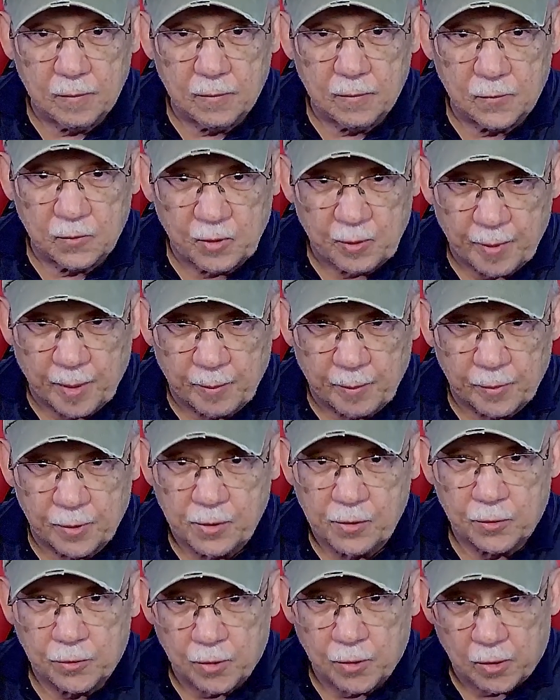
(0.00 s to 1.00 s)
Remember,
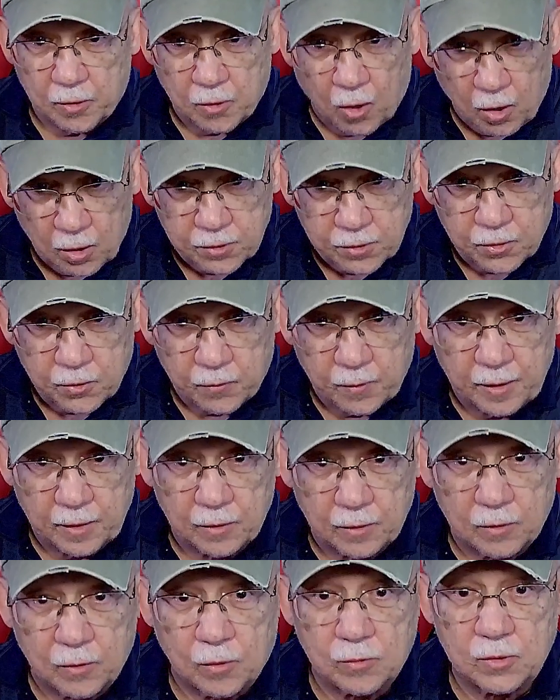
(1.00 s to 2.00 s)
you're not
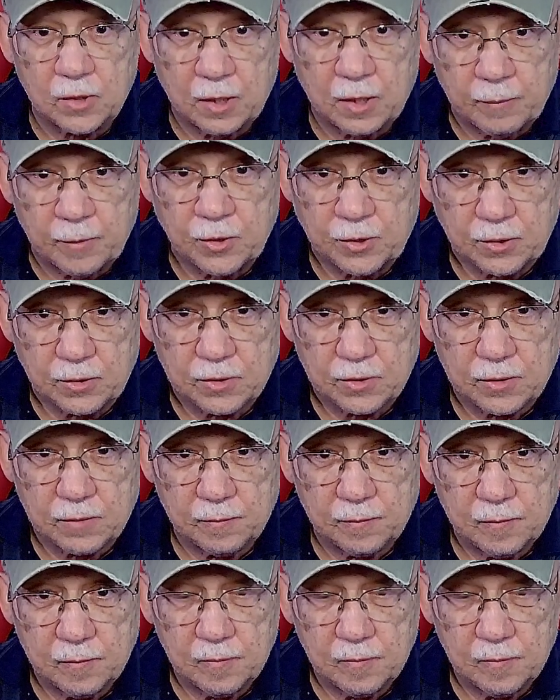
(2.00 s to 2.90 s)
altering those images.